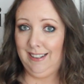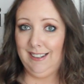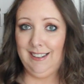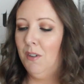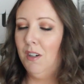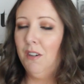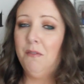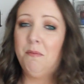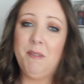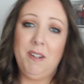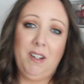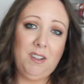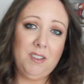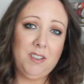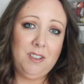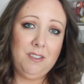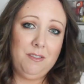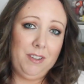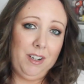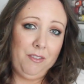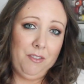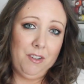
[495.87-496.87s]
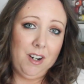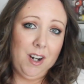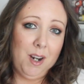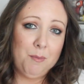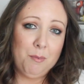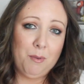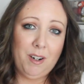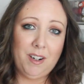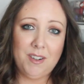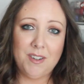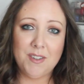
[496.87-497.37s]
One of my all-time favourite eye
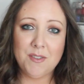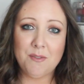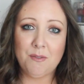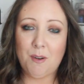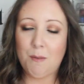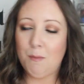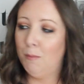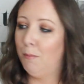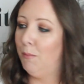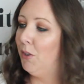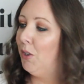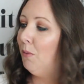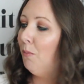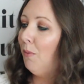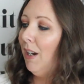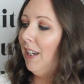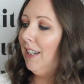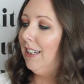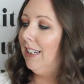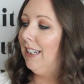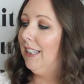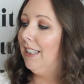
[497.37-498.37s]
products from a budget brand.